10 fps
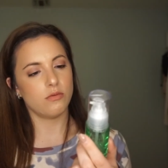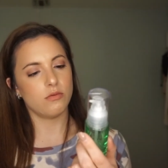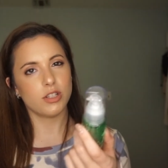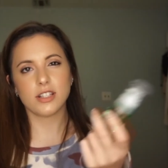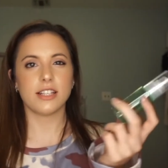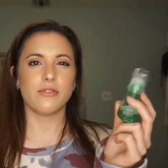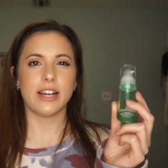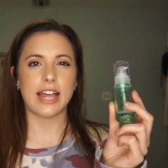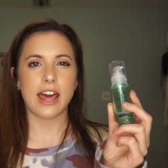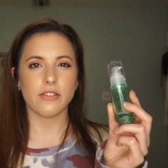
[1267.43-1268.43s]
Just because I
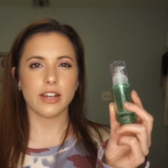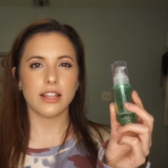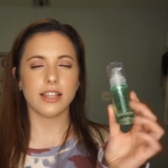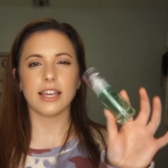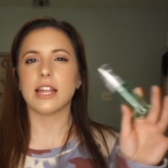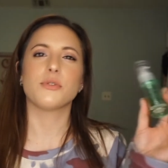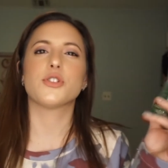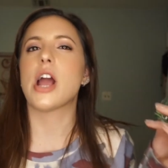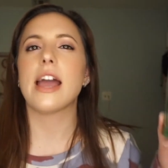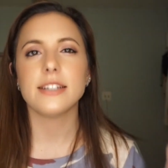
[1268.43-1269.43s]
ran out of it, I think, and I was
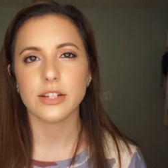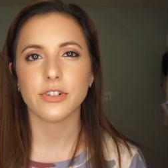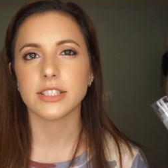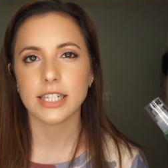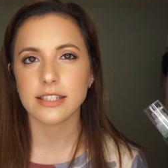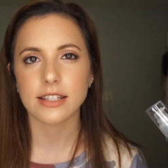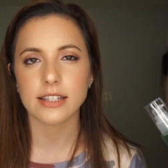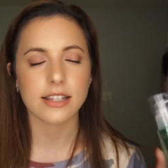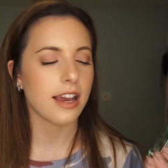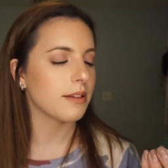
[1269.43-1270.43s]
trying different things at the
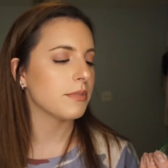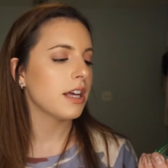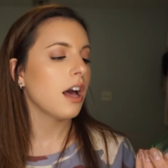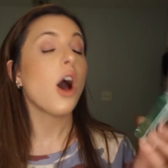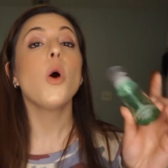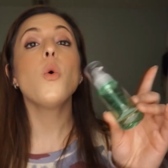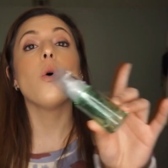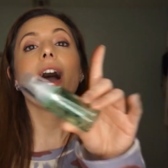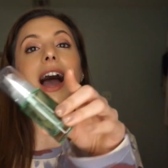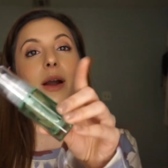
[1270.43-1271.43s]
time.
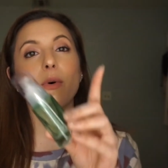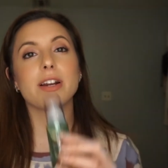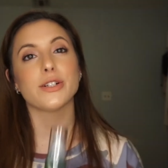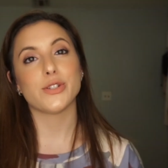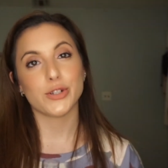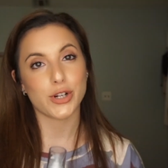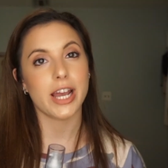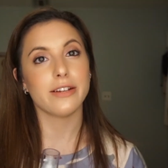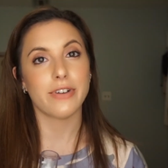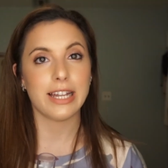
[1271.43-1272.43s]
Oh, I wanted to start
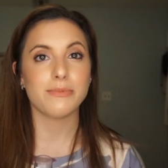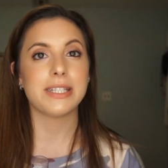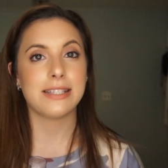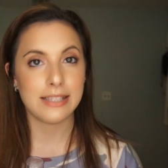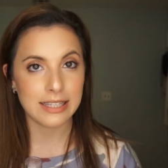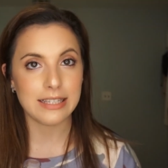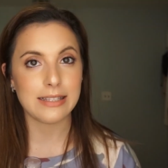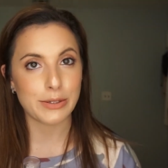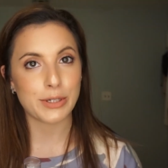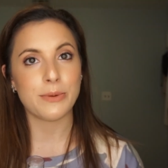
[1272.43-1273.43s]
trying vitamin C
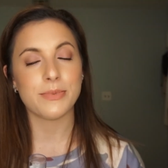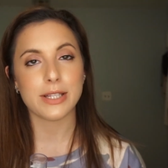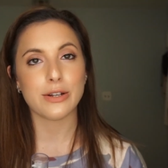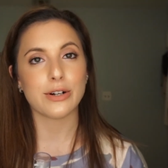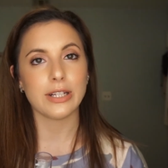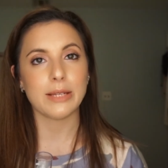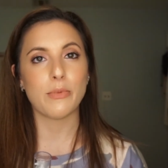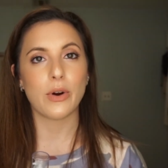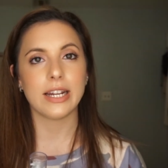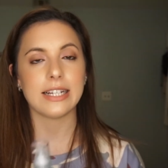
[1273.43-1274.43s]
serums in the early
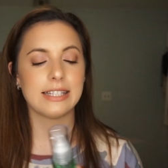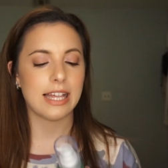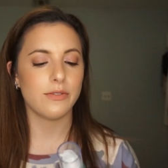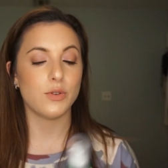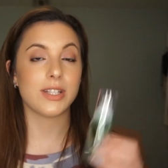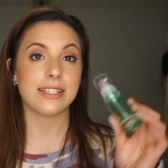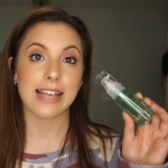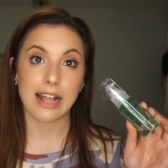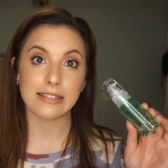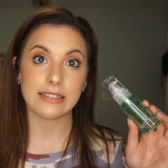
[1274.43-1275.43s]
morning instead of using
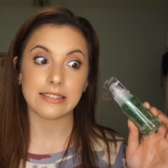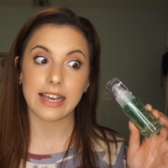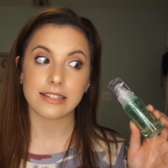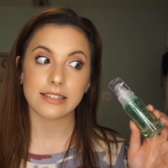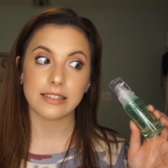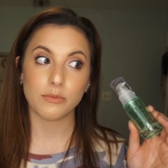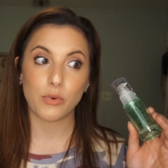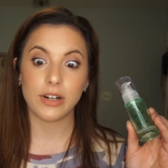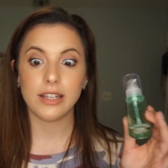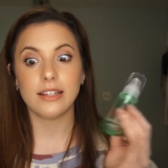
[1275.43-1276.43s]
salicylic acid in the
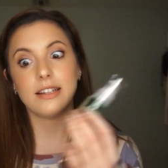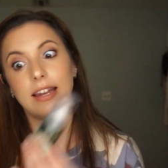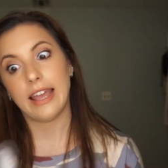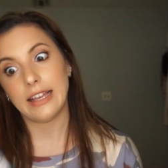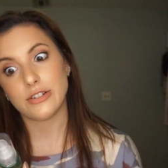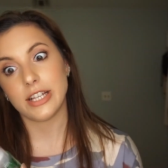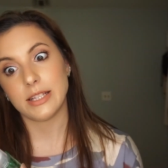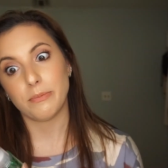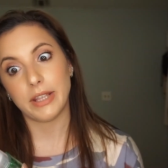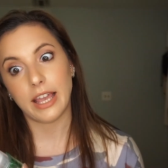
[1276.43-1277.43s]
morning and then AHAs
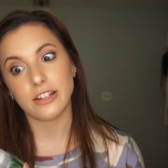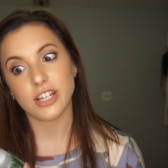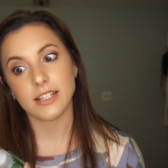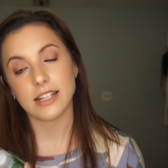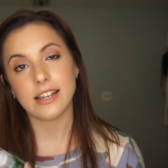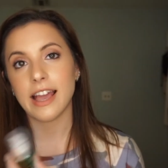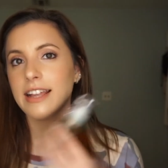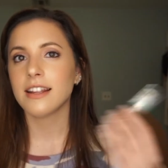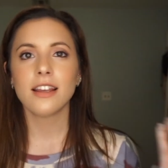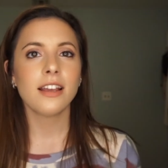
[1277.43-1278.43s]
and BHAs at night.